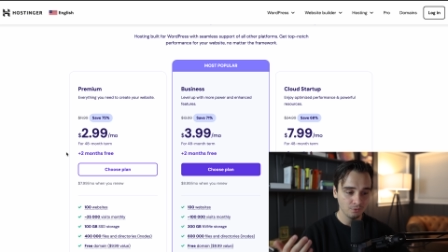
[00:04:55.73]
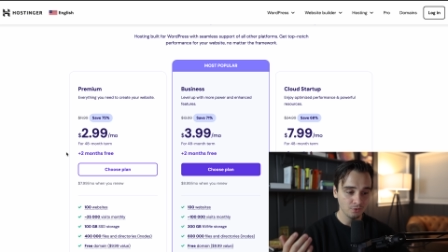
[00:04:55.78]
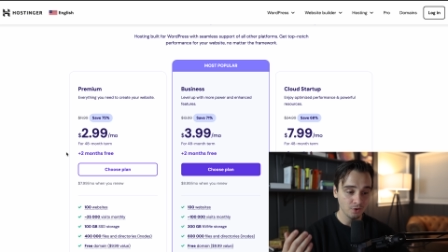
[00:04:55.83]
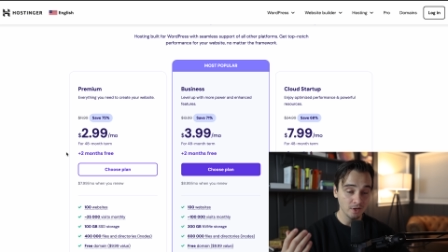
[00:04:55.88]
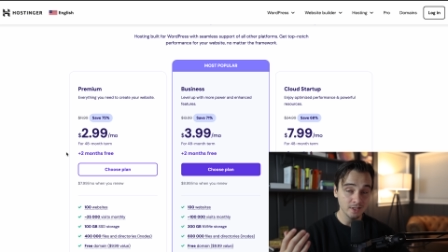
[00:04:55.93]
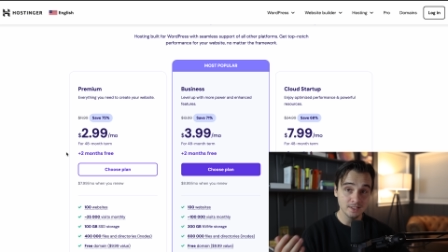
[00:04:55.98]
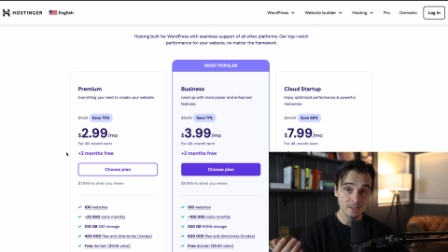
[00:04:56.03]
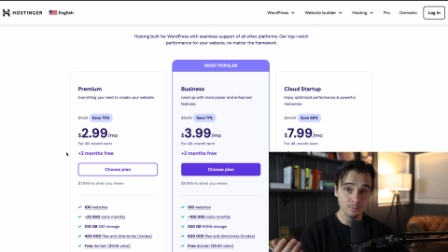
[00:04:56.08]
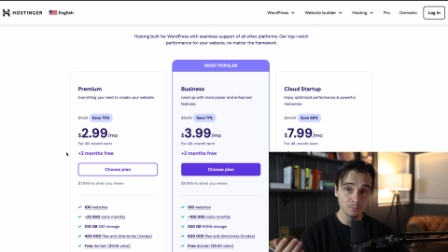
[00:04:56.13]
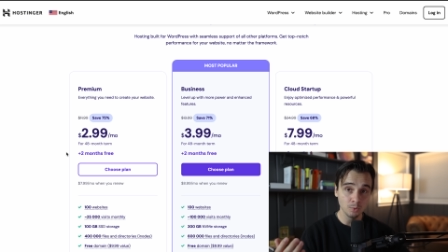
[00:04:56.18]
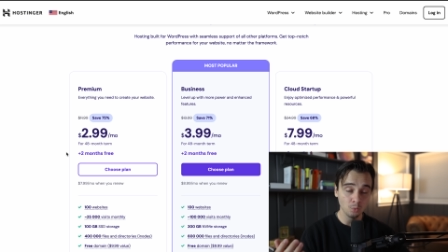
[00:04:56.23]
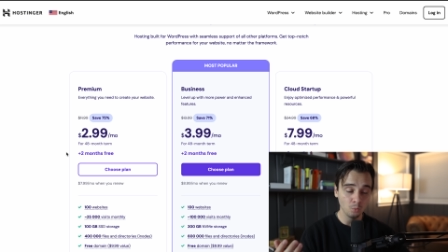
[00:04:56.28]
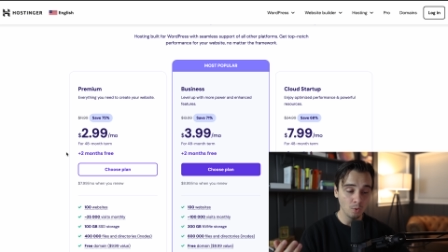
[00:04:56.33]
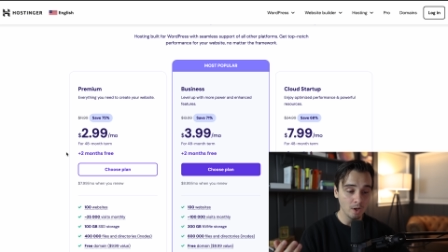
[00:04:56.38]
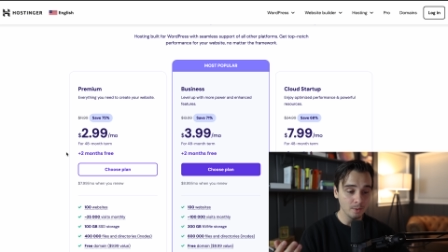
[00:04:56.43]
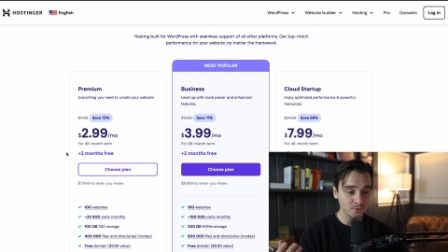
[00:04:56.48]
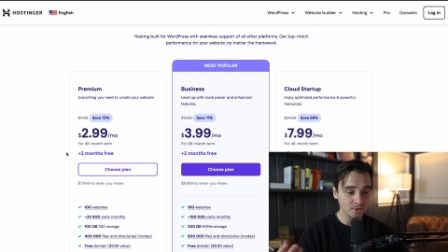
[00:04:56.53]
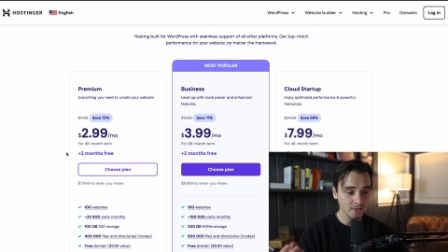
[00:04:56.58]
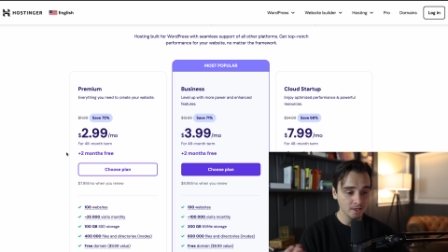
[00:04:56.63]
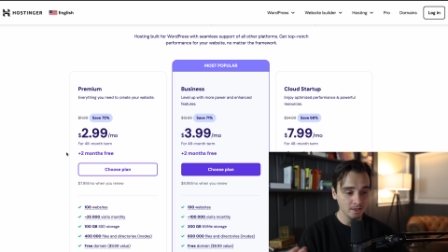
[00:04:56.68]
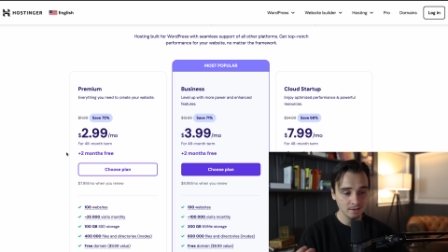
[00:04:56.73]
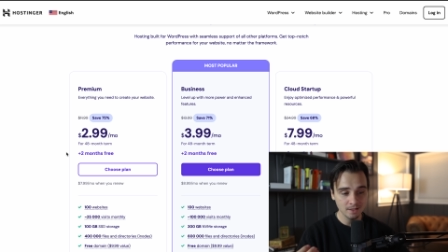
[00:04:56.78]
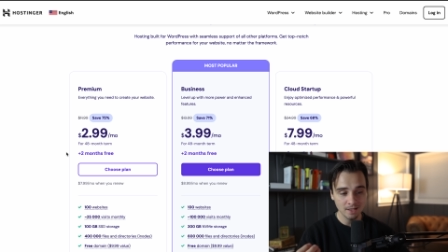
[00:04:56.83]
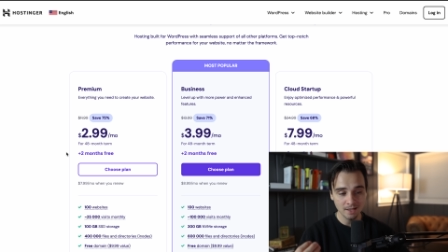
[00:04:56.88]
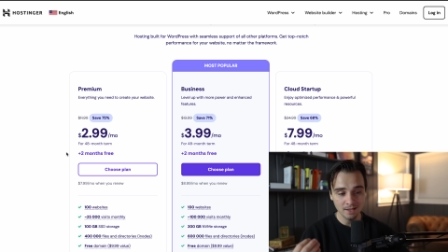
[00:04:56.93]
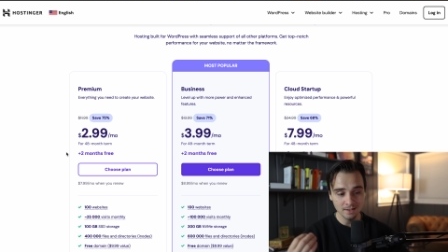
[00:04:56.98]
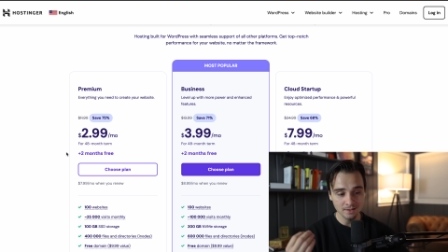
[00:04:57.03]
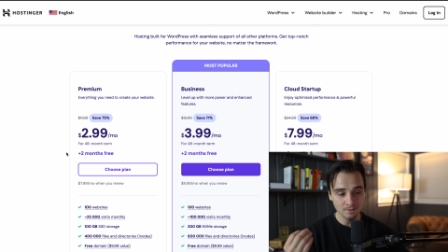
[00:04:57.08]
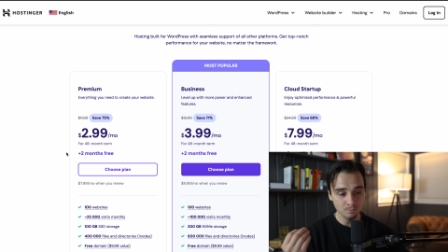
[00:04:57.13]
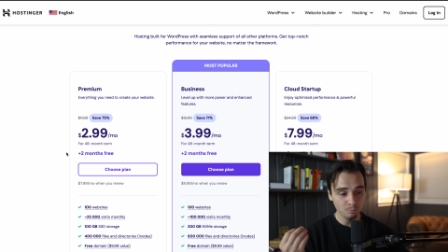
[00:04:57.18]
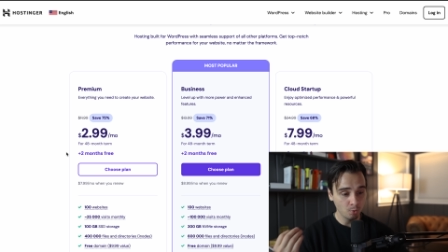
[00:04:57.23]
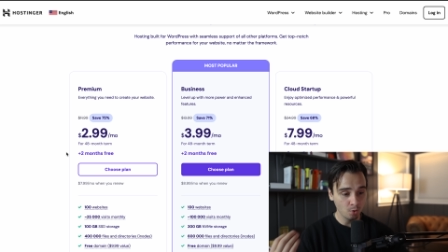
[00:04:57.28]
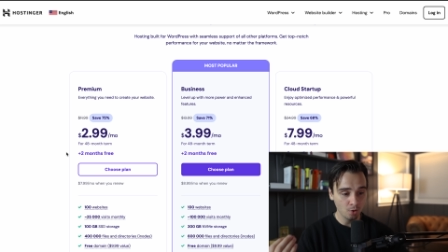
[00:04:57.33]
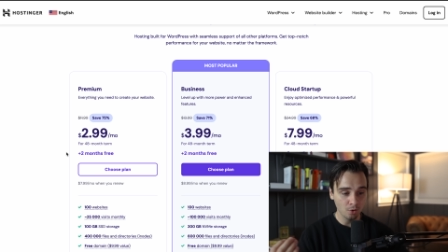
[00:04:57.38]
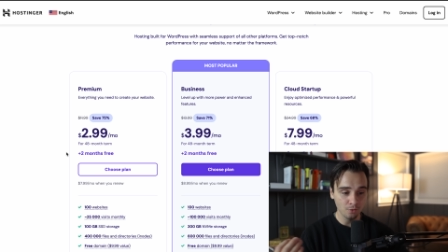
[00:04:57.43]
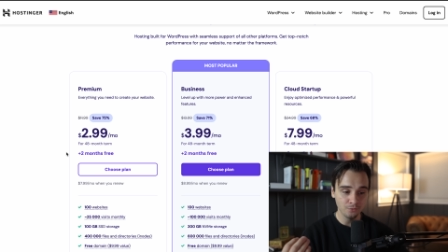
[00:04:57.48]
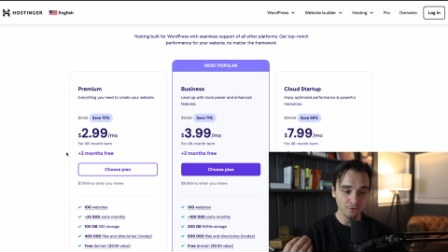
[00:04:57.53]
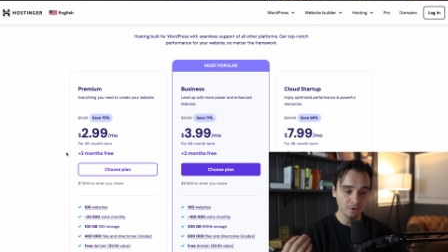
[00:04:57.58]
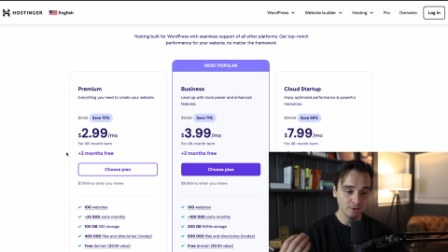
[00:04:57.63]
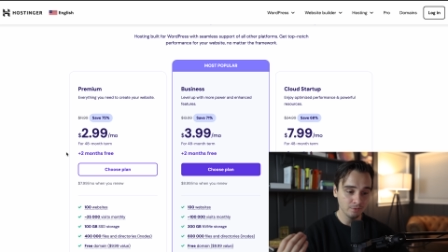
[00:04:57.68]
For a simple website that is
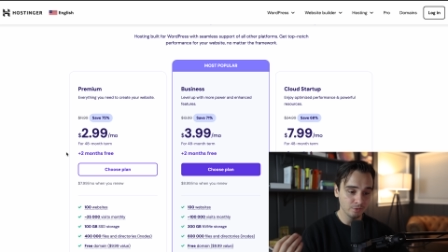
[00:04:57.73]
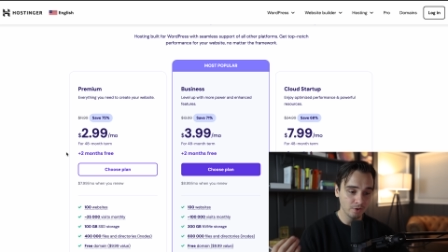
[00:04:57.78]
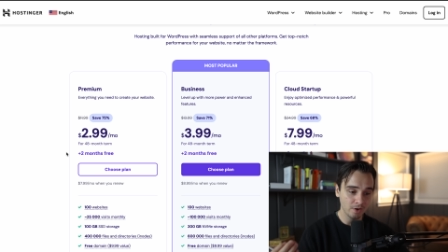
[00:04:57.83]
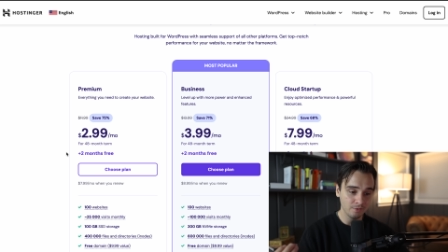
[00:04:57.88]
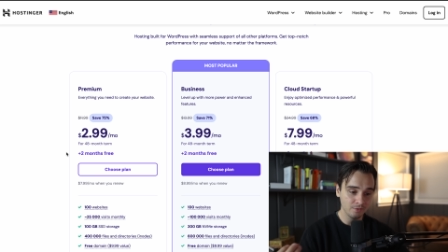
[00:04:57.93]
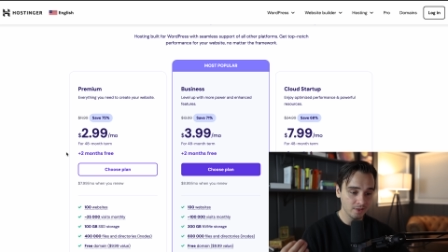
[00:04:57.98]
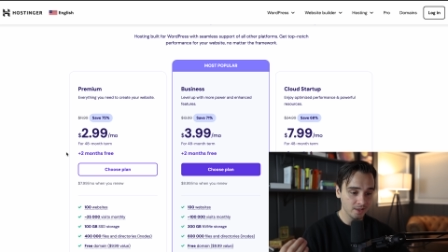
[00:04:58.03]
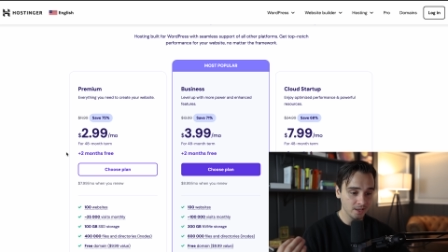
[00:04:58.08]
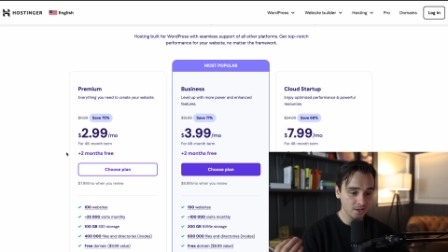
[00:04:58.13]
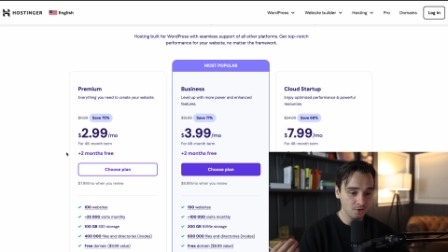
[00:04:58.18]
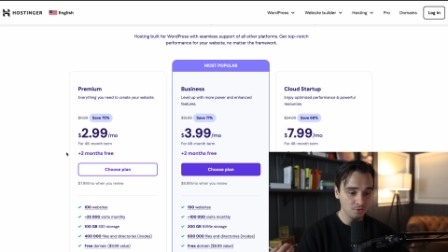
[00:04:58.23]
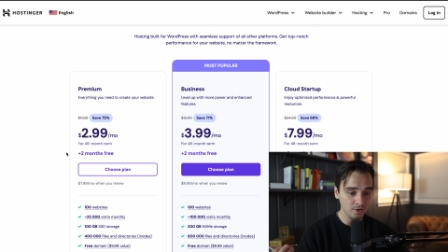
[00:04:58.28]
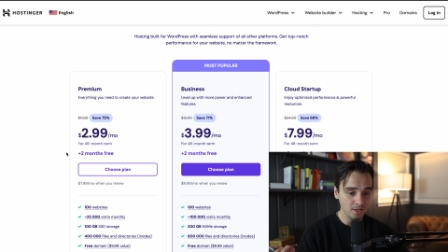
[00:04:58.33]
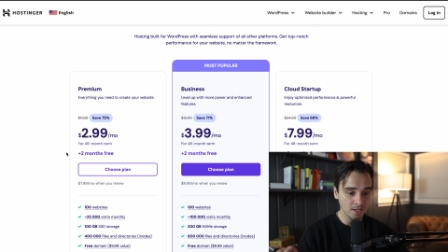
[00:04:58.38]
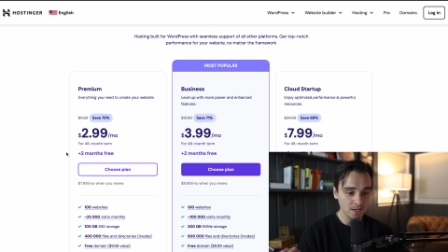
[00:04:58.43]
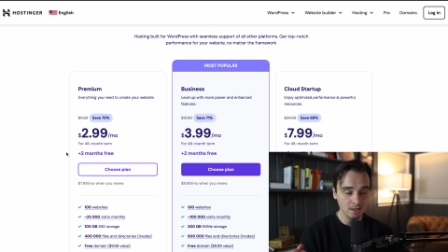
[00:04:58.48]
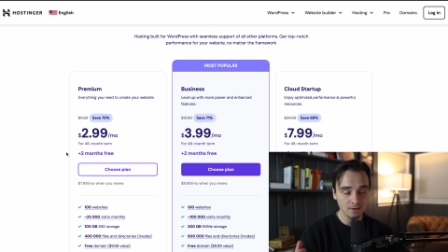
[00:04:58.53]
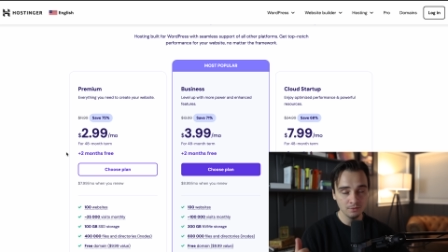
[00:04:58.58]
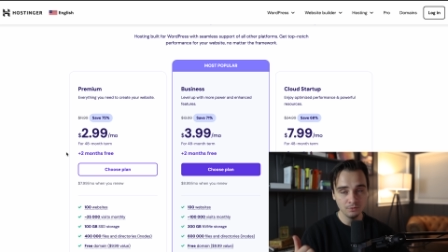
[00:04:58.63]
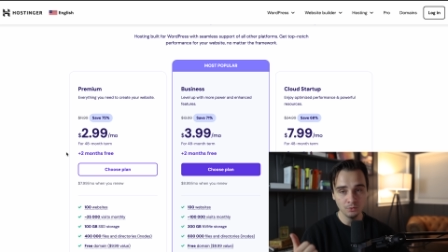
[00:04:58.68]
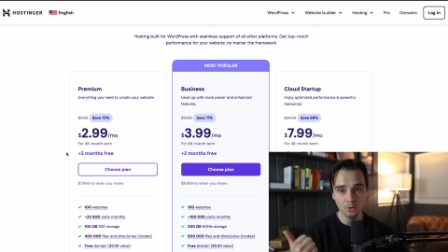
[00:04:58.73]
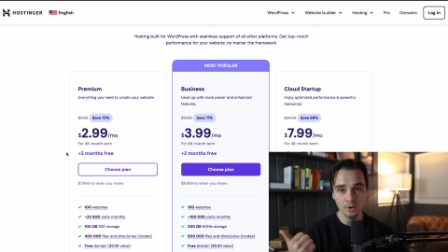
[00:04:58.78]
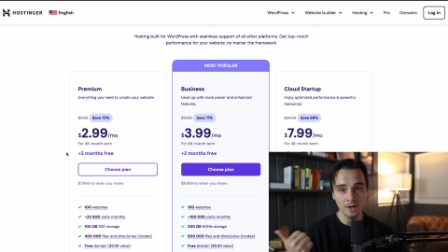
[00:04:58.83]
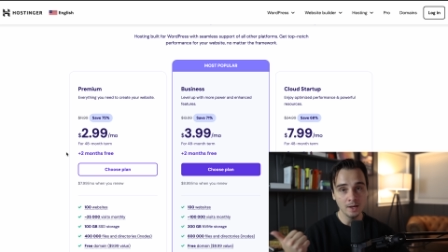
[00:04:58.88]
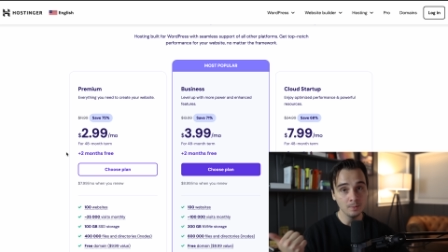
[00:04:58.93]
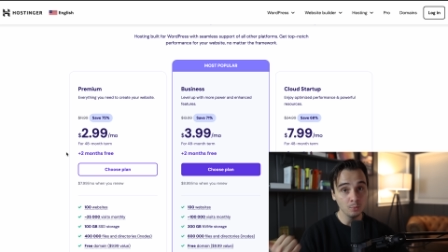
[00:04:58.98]
perfect for everything you need for a